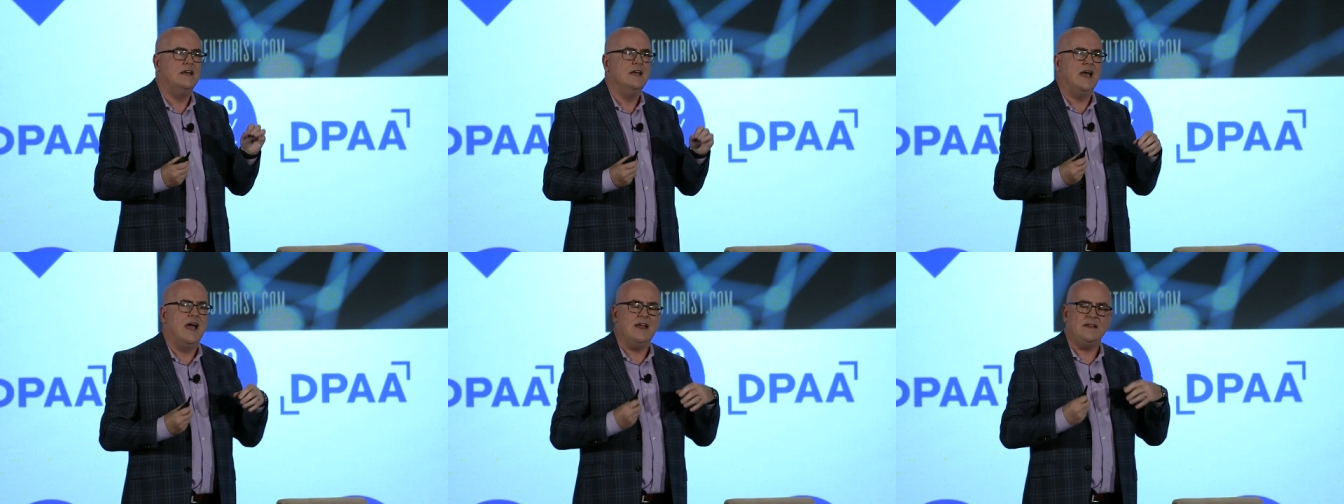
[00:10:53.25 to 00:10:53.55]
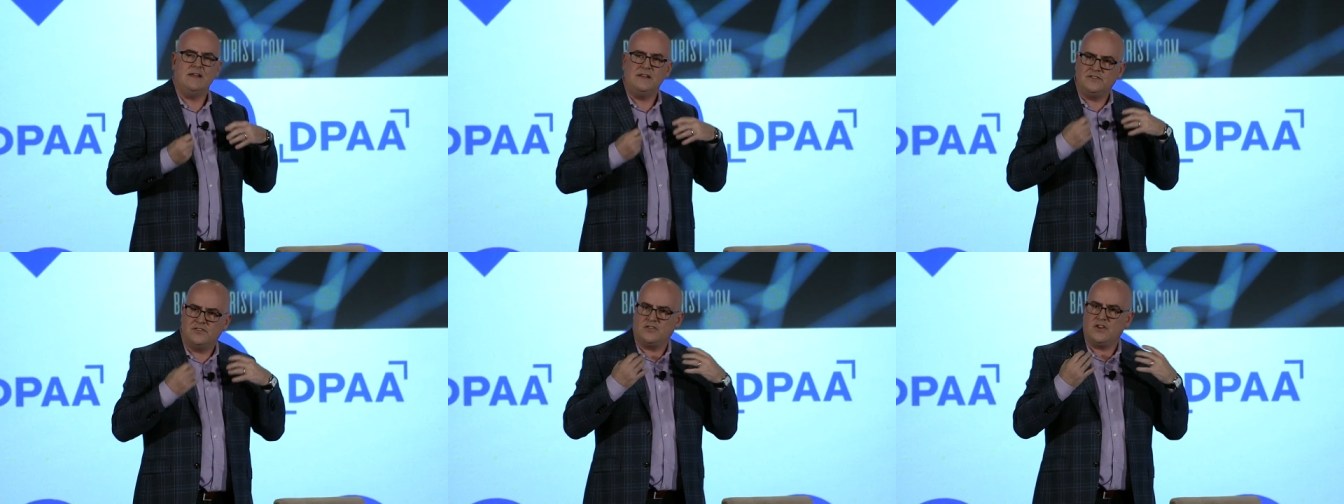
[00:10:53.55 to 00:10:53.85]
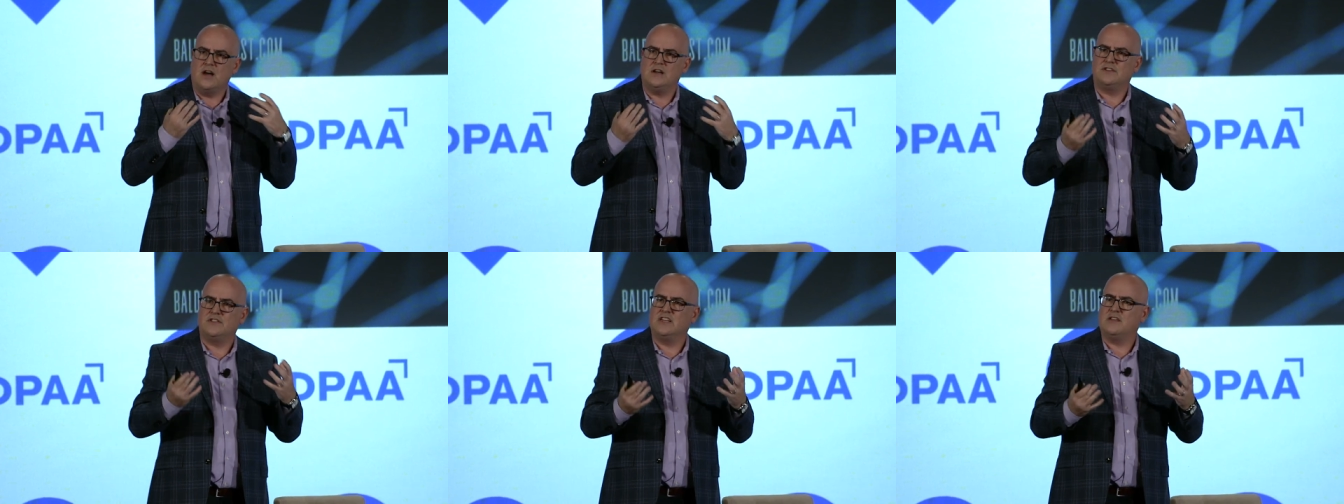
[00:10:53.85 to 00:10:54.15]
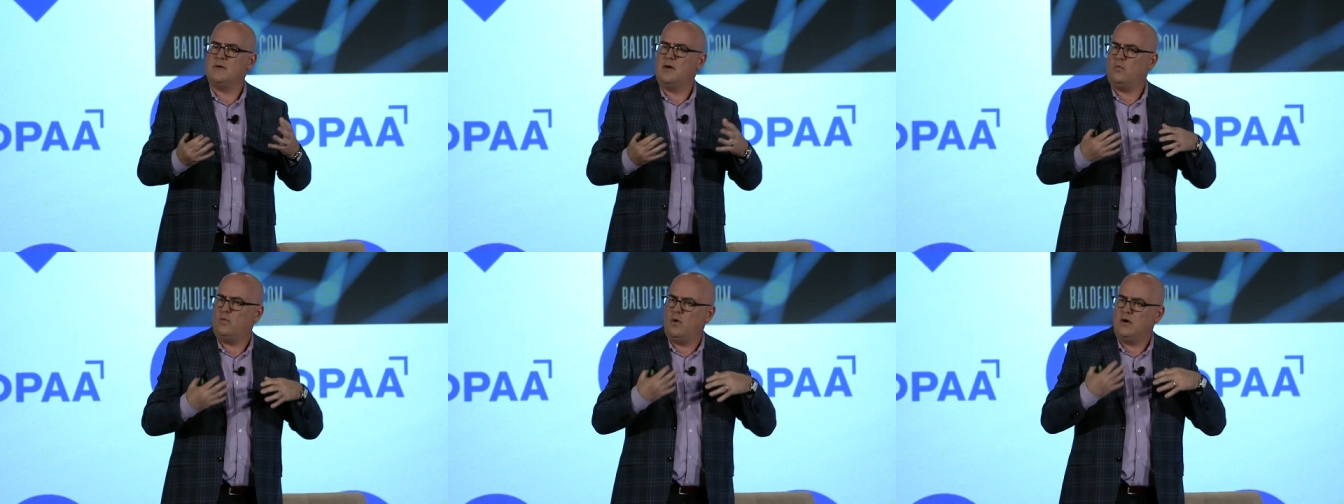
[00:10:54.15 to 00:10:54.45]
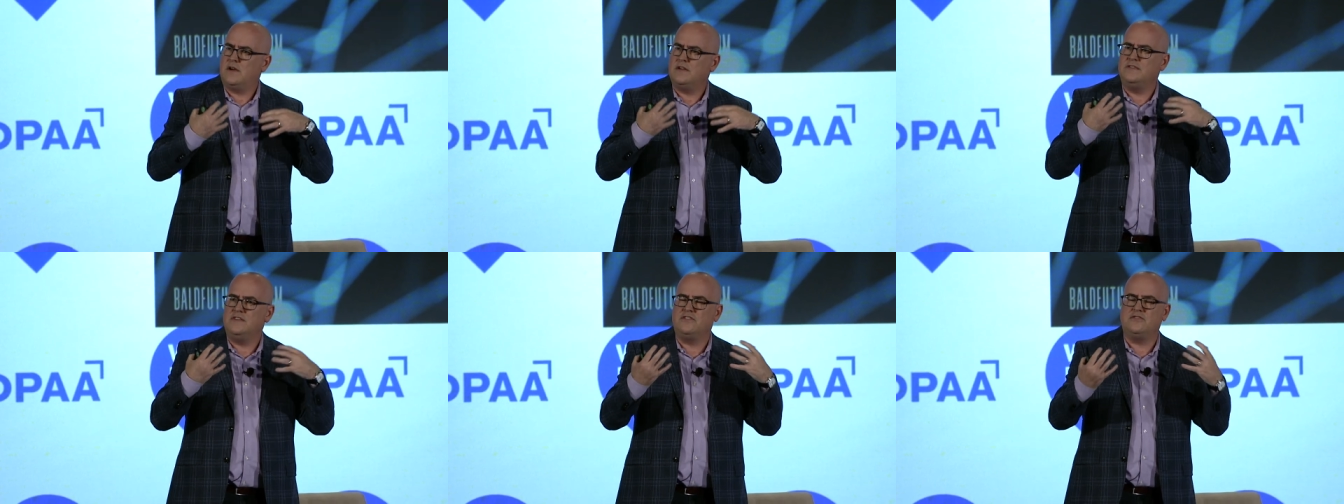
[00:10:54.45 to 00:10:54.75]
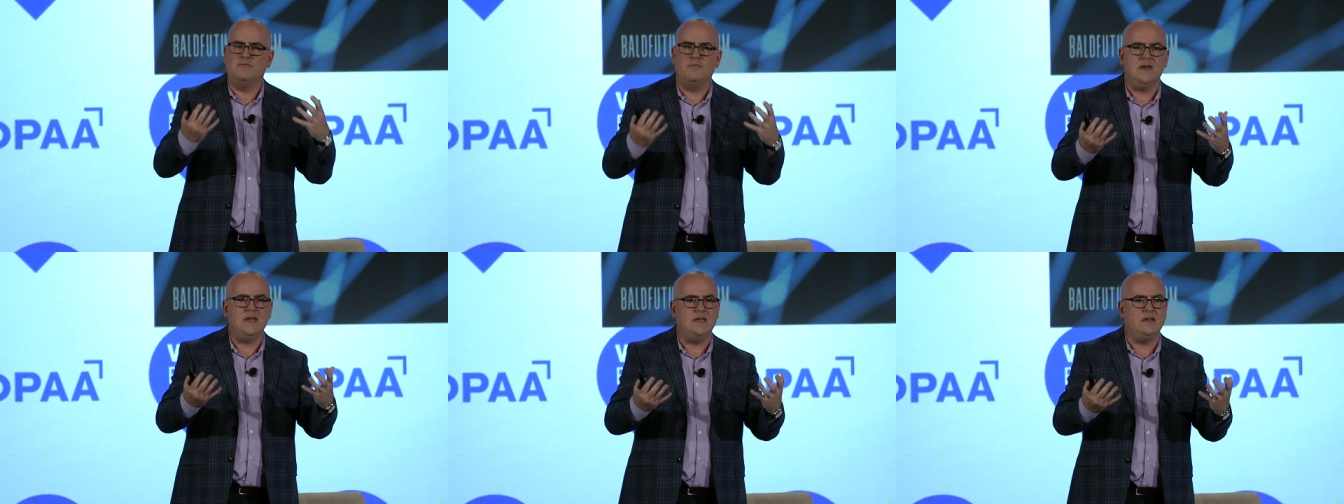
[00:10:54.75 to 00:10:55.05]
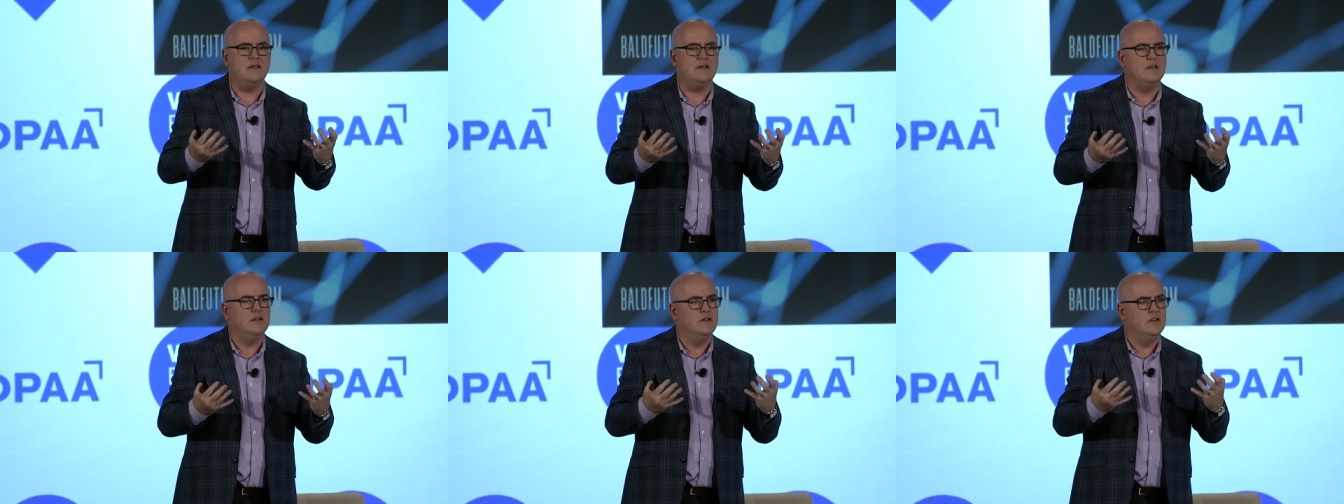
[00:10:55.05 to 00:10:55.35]
and then start to think about what could this
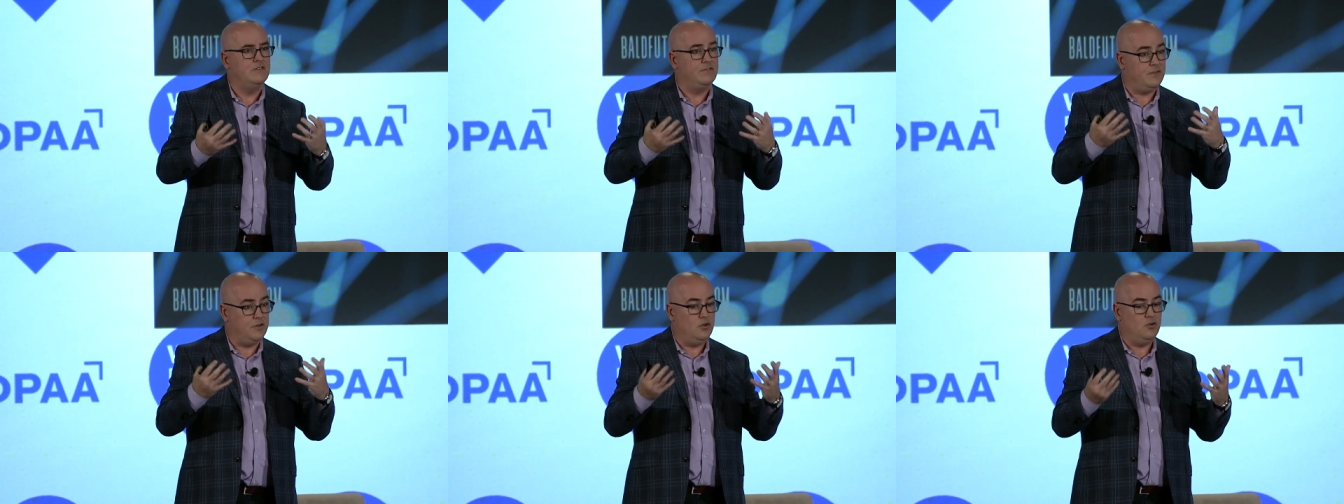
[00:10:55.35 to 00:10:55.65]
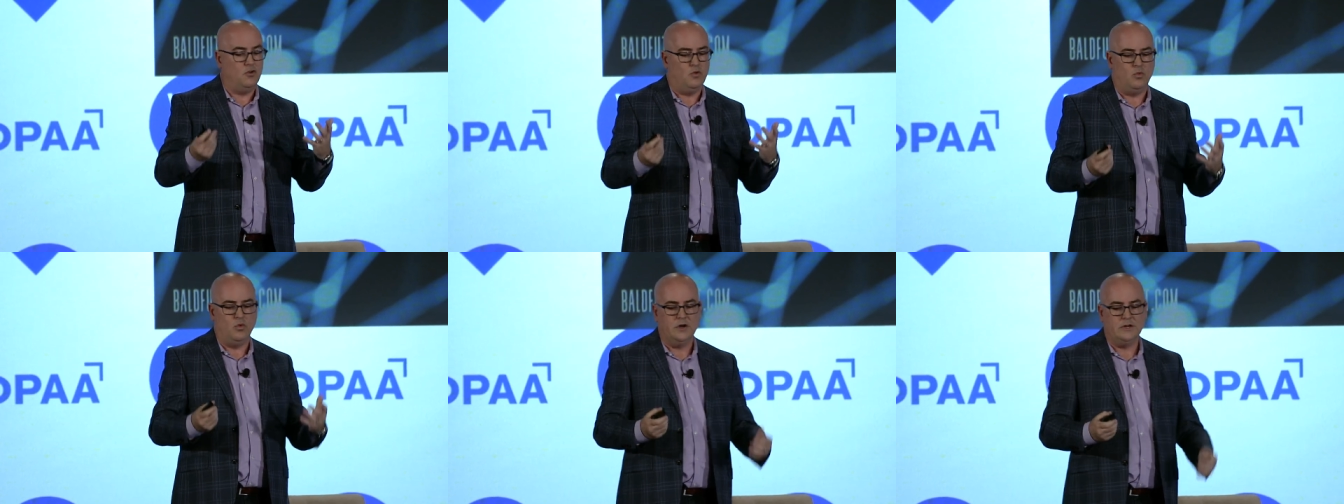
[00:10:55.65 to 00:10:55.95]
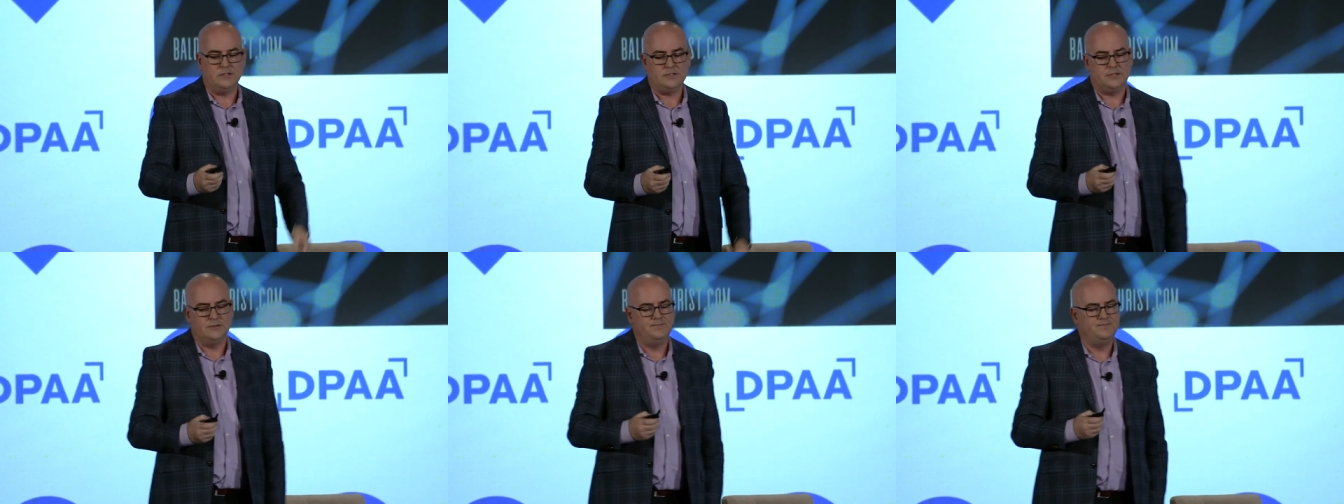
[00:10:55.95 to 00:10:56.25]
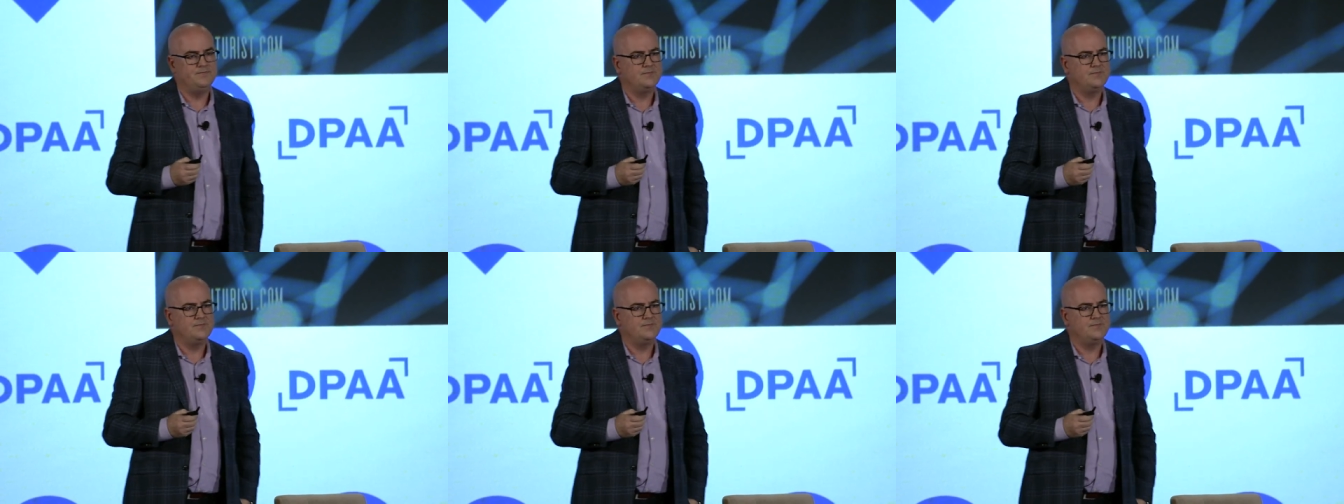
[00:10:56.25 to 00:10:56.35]
mean for your world.